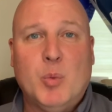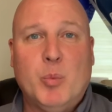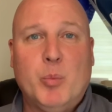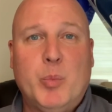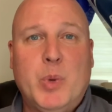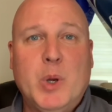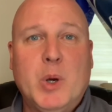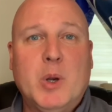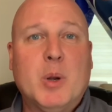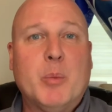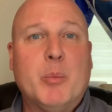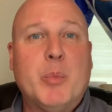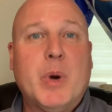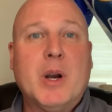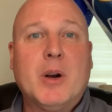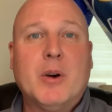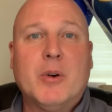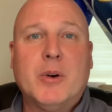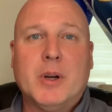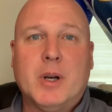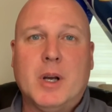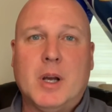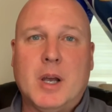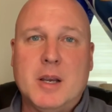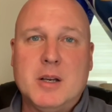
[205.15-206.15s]
build a better
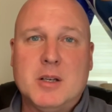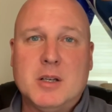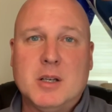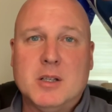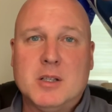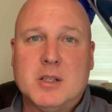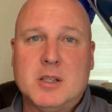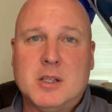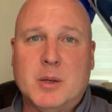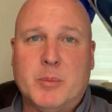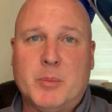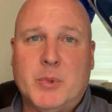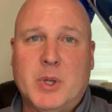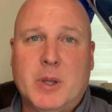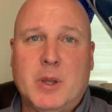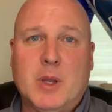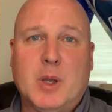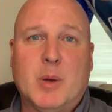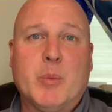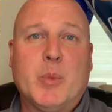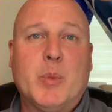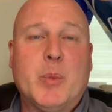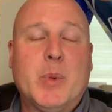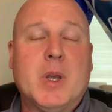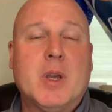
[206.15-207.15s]
relationship to
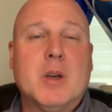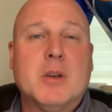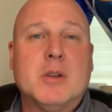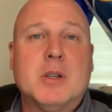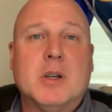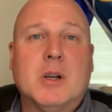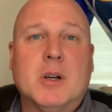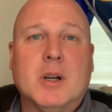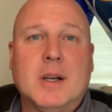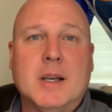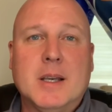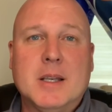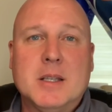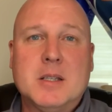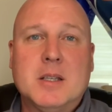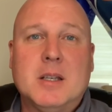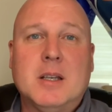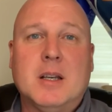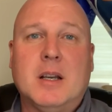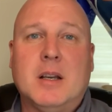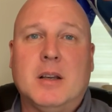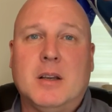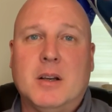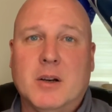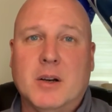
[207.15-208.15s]
them, because you're
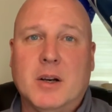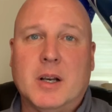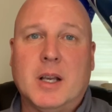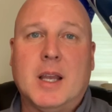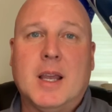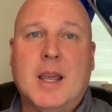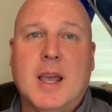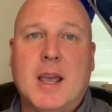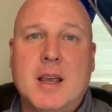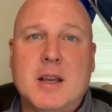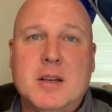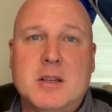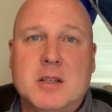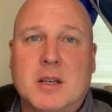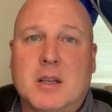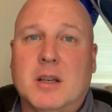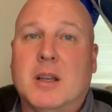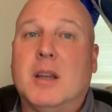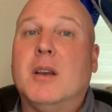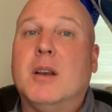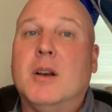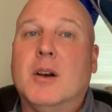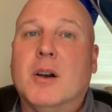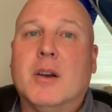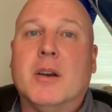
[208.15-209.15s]
listening, you're engaging,
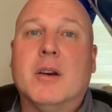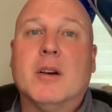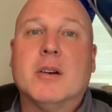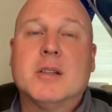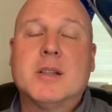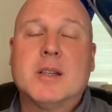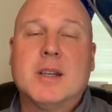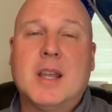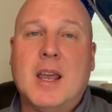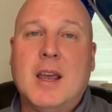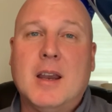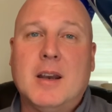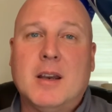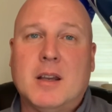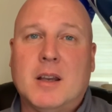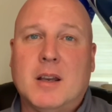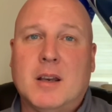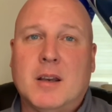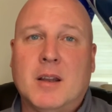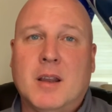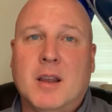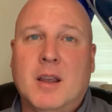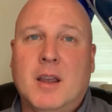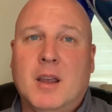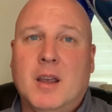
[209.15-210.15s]
and you're understanding,